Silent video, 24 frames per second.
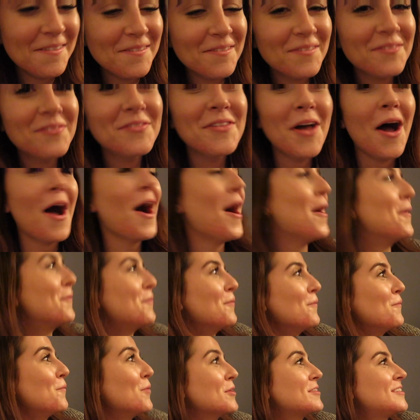
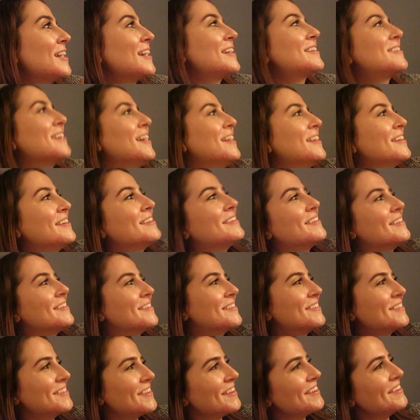Oh, we'll take
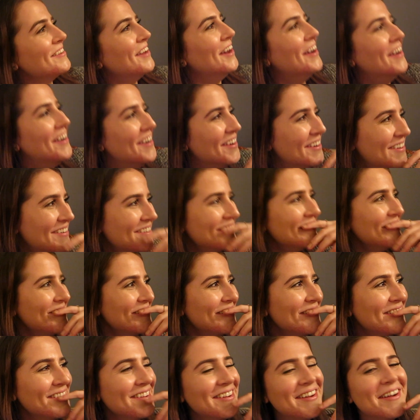sentences.
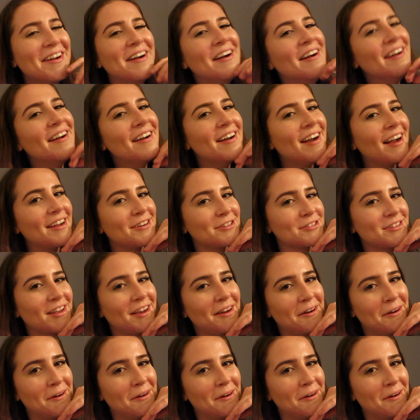No, I just got